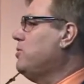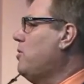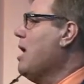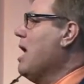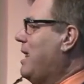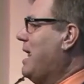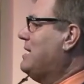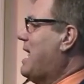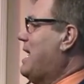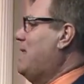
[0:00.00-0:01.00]
you? Did he
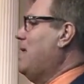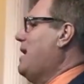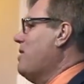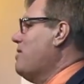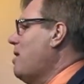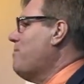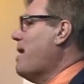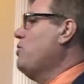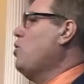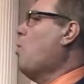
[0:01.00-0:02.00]
say, get together and
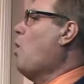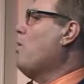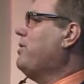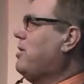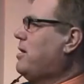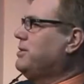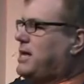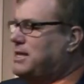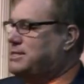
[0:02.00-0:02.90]
everybody do warring tongues against